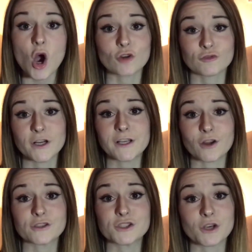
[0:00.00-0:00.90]
I'd really
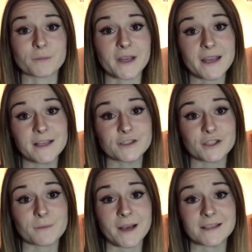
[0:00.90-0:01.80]
like to jump
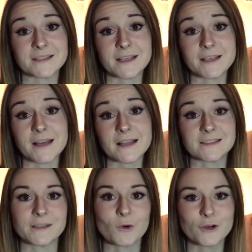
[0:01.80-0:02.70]
into the magazine
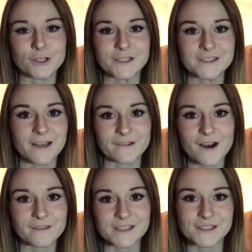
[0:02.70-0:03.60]
and see what goodies there
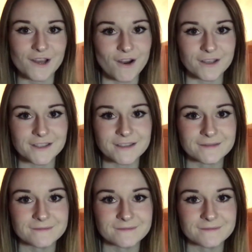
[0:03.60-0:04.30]
are inside.